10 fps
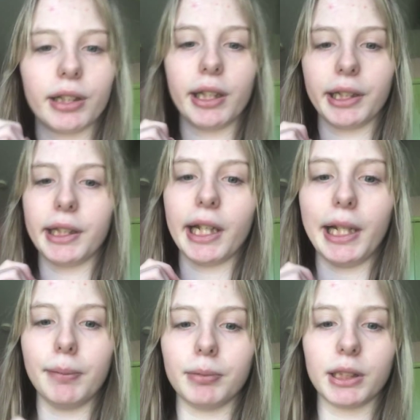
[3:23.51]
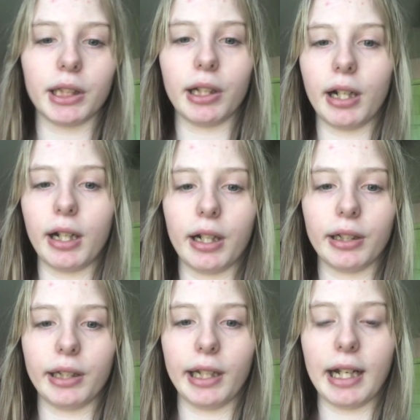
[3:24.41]
the games and not
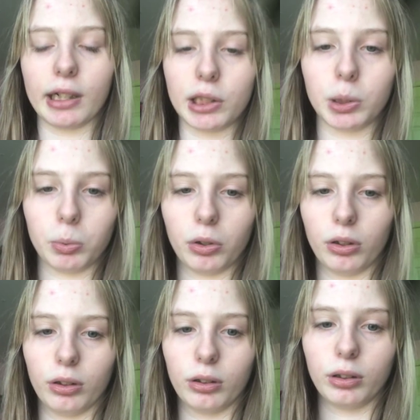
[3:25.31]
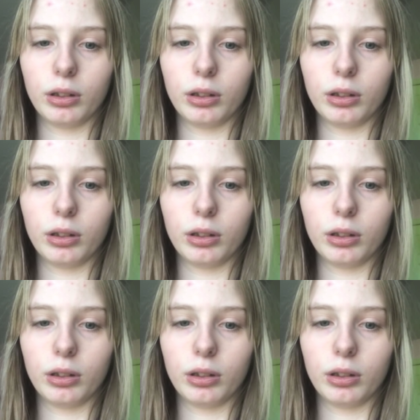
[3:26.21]
on the actual